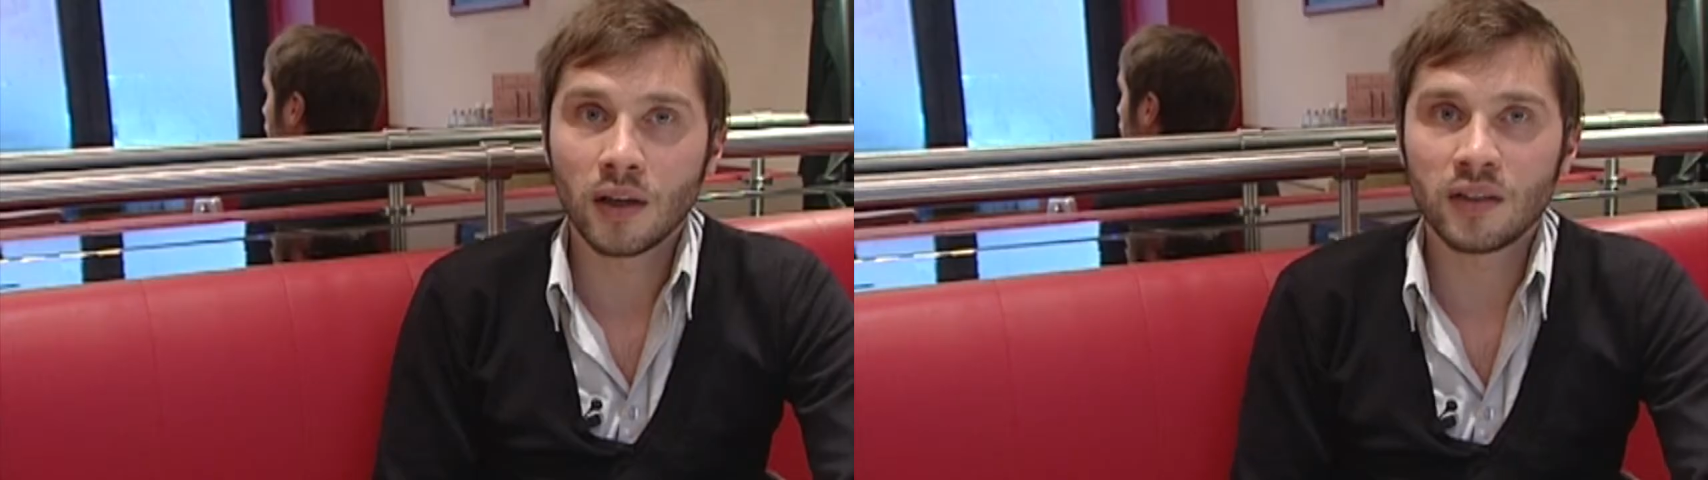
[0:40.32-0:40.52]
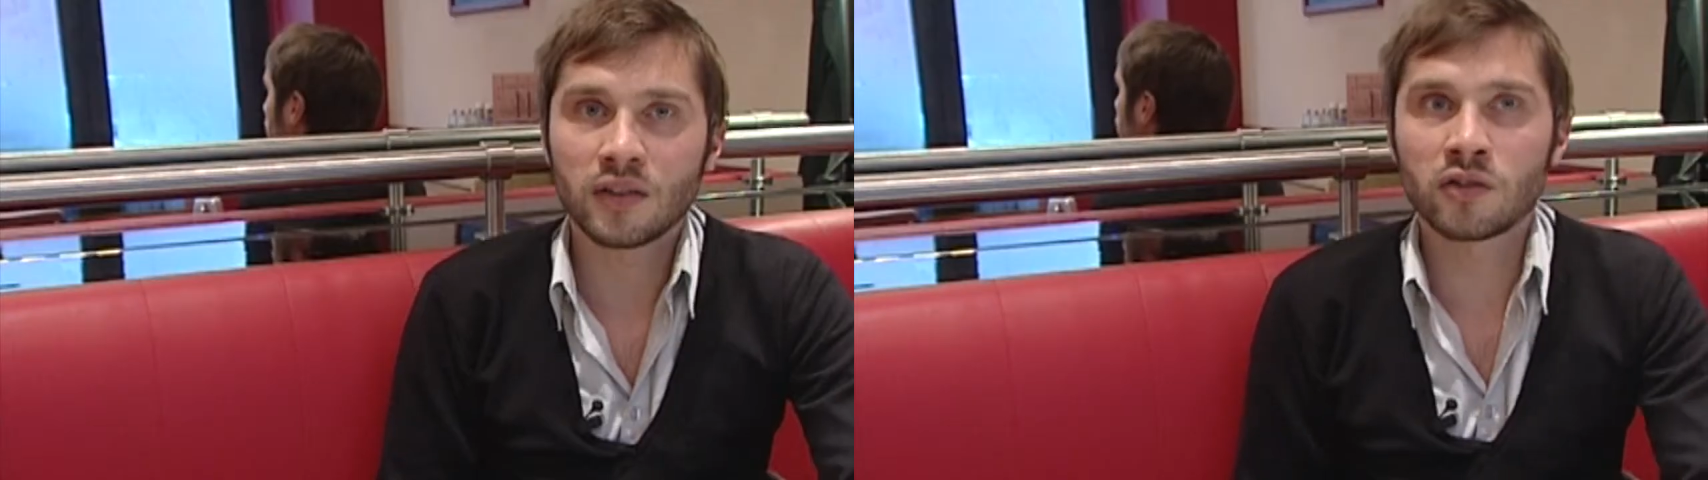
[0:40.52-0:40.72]

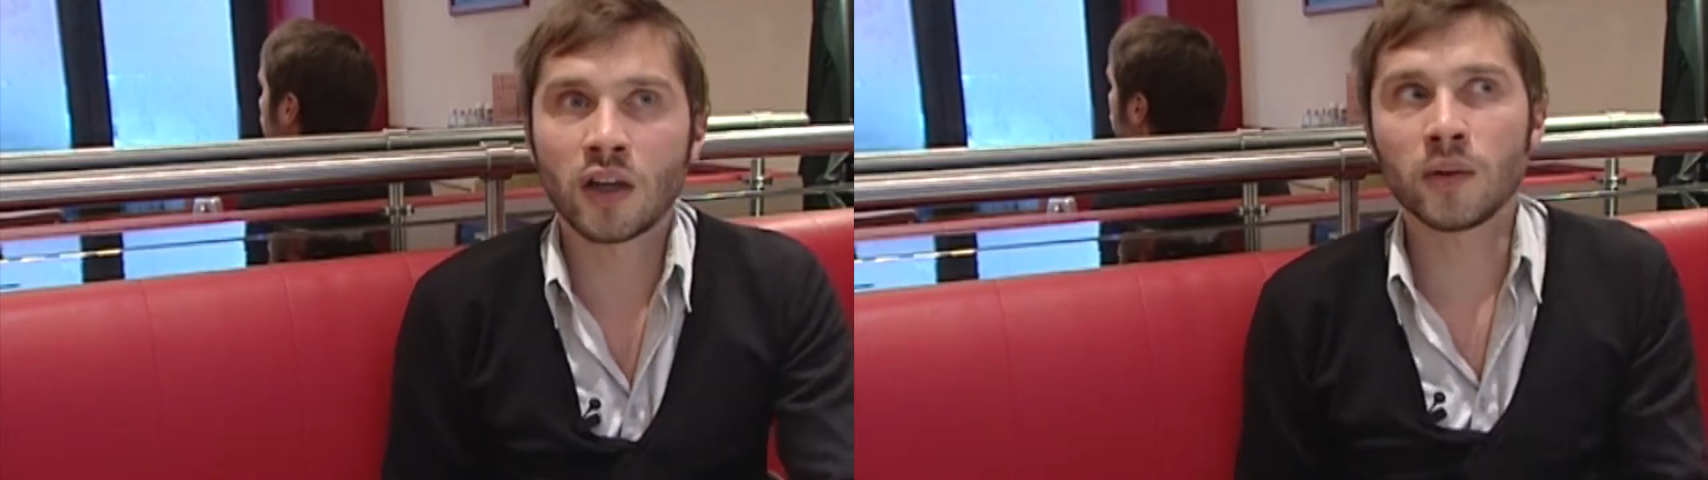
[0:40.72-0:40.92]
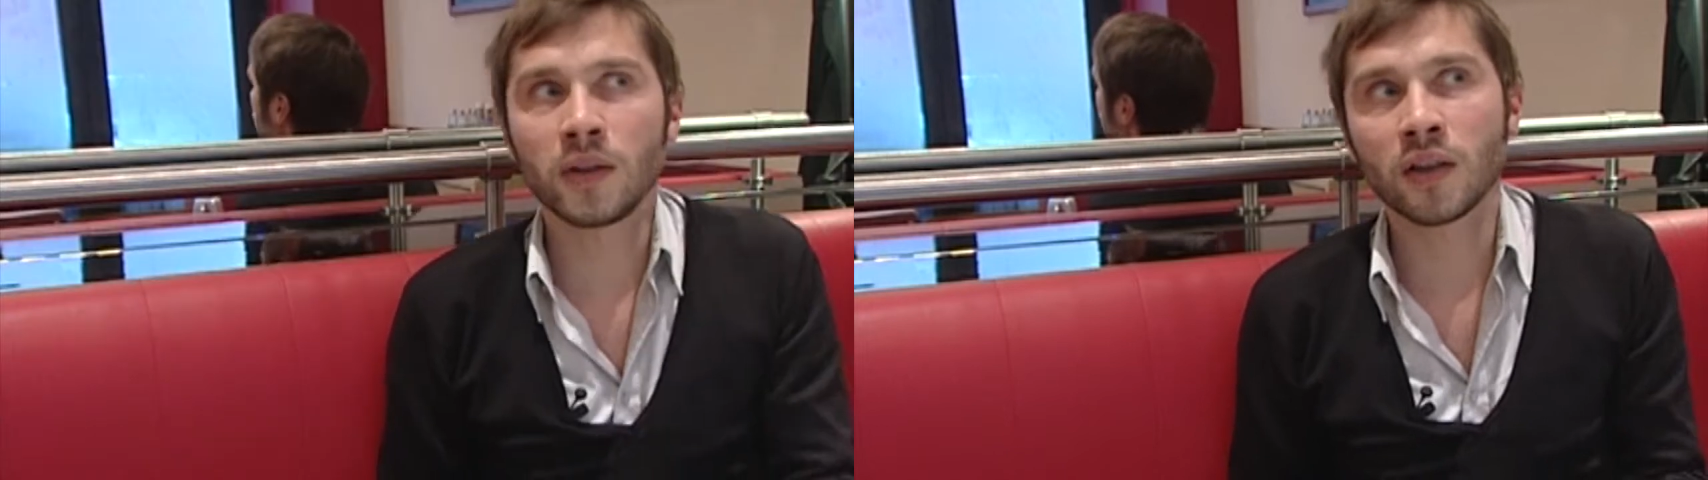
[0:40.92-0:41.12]
It's
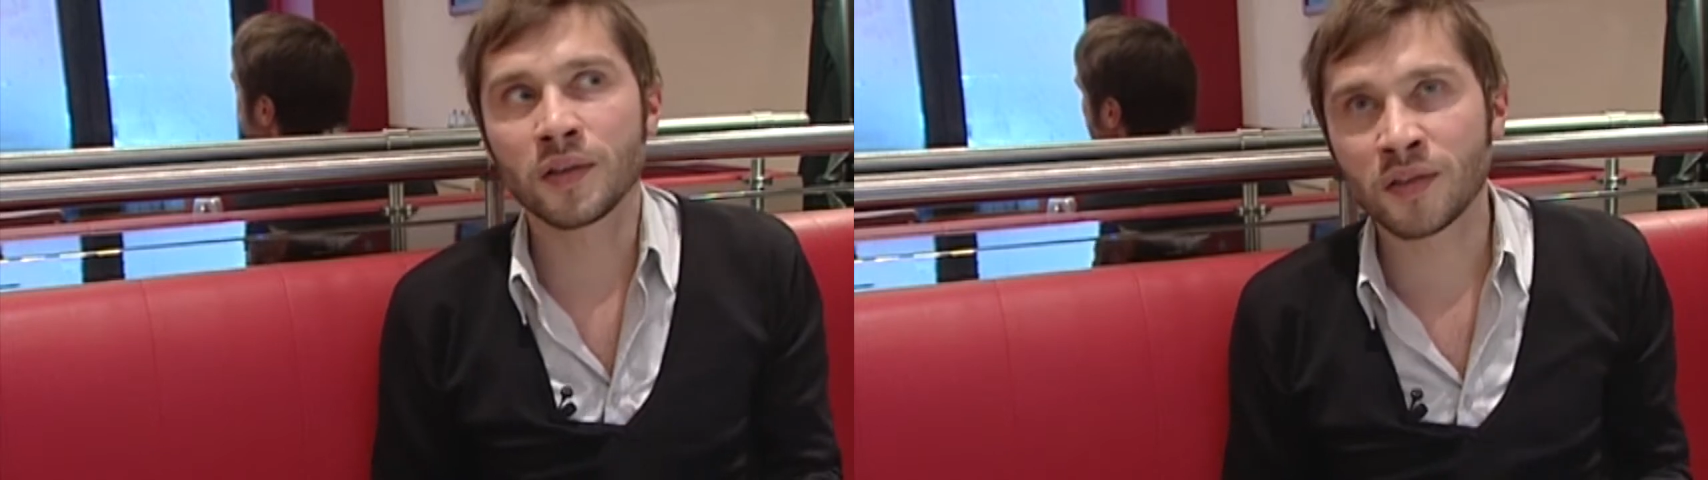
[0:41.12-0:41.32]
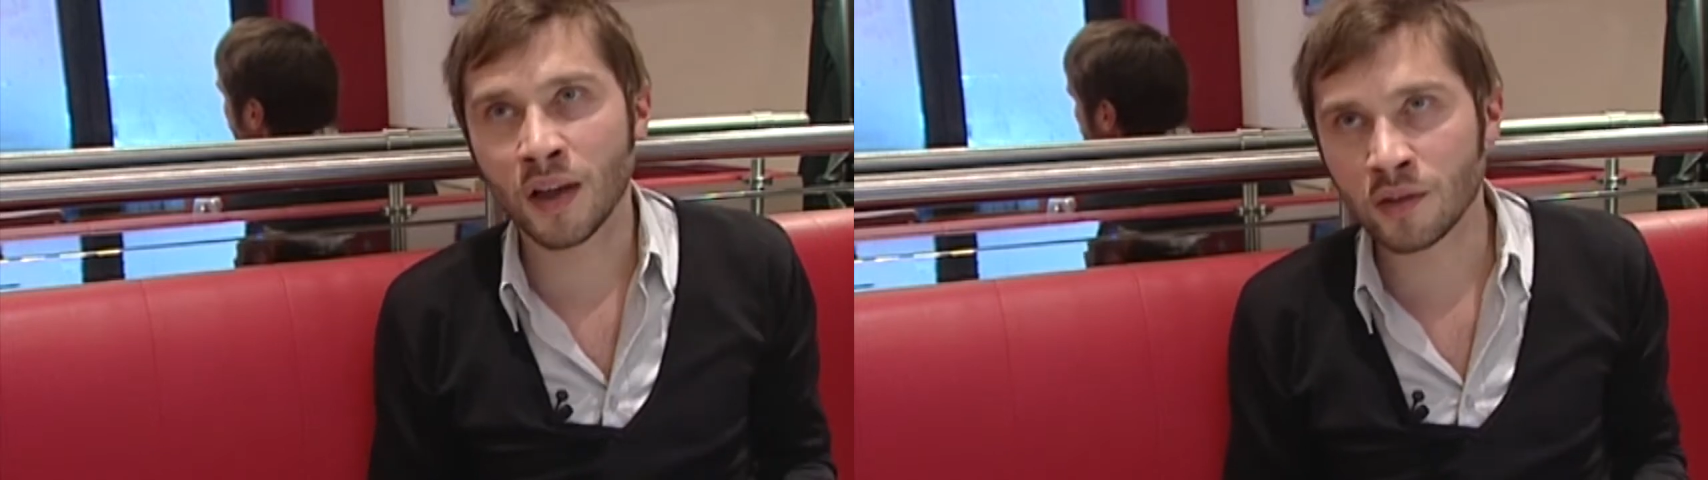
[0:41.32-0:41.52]
generally
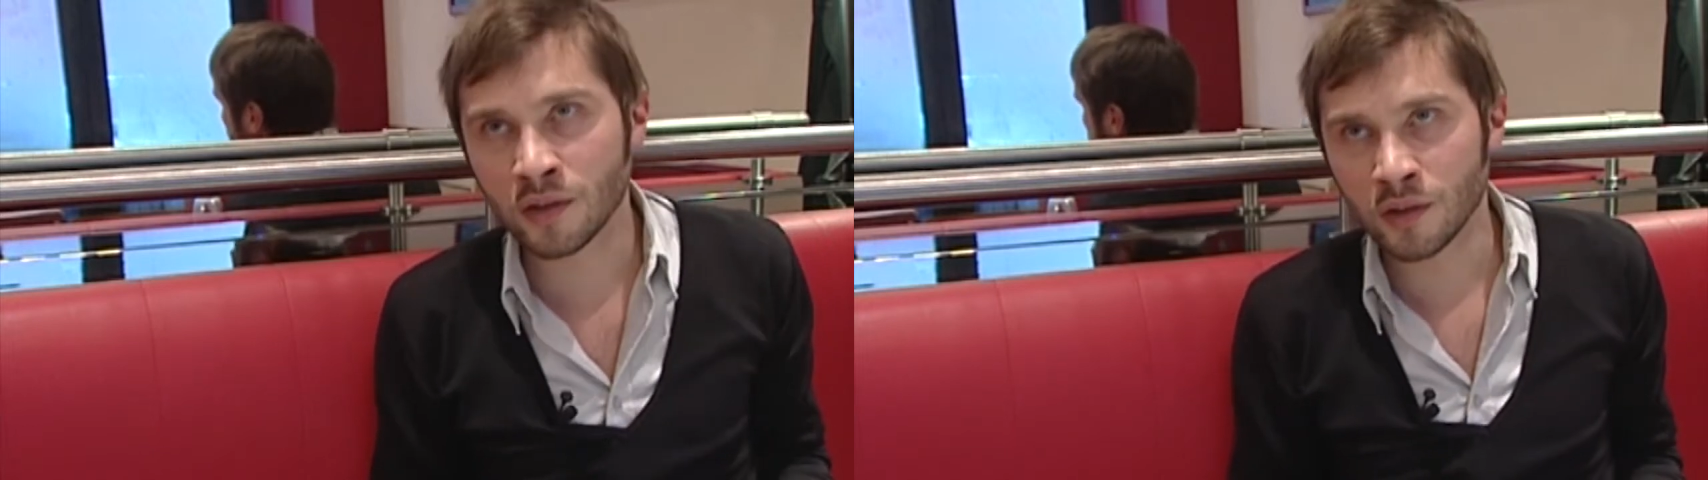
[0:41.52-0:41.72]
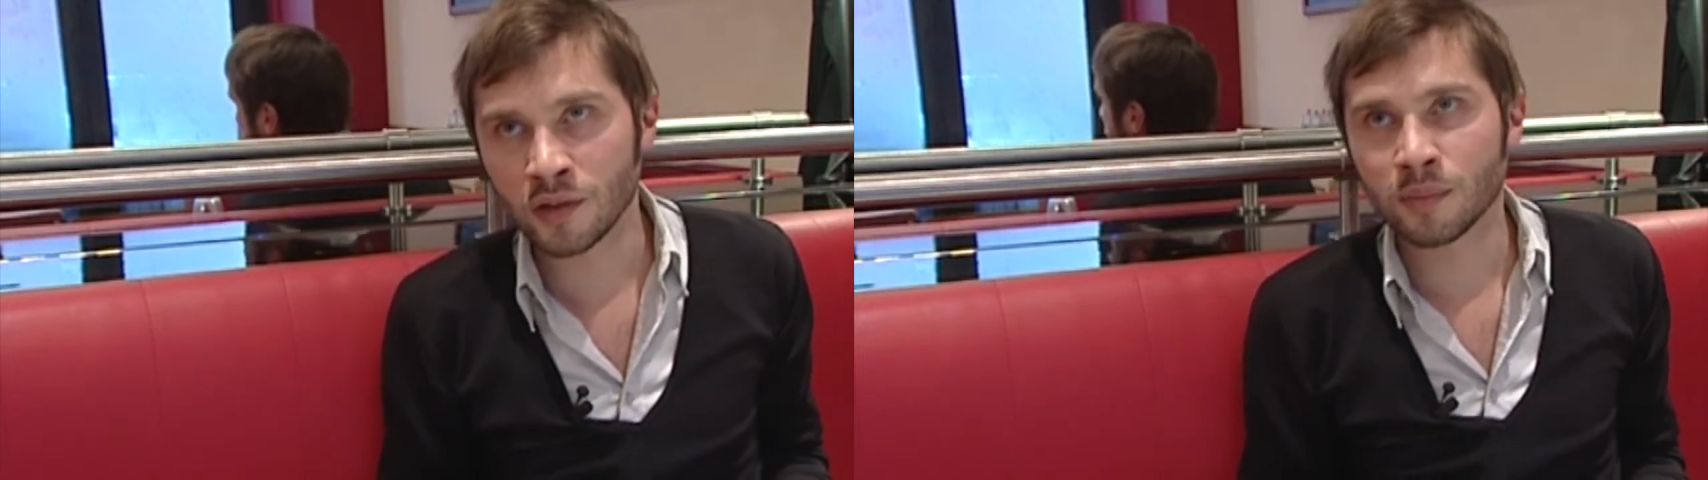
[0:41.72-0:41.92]

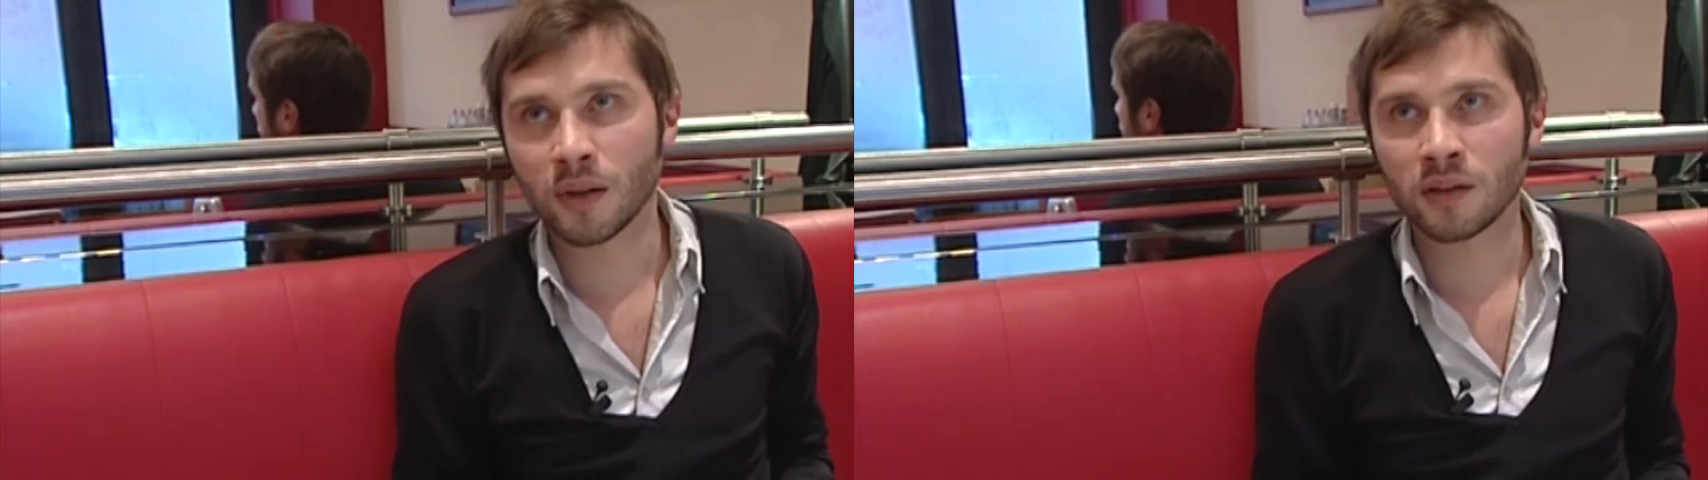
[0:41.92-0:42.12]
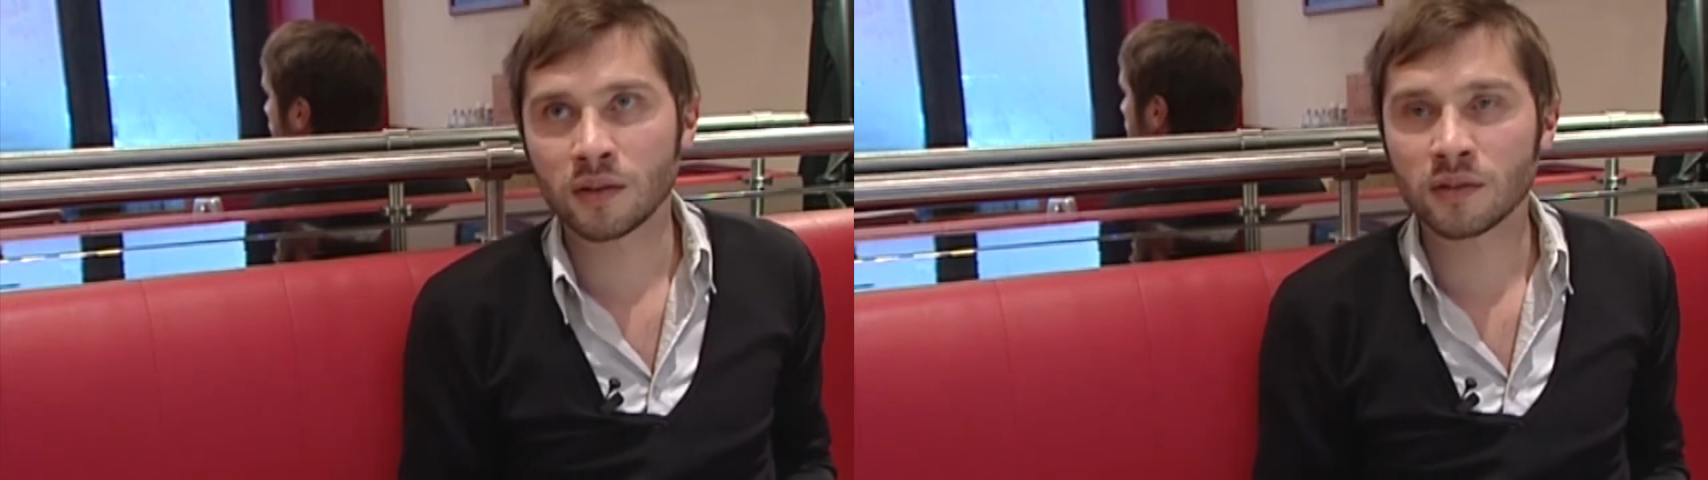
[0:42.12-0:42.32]
consensus, but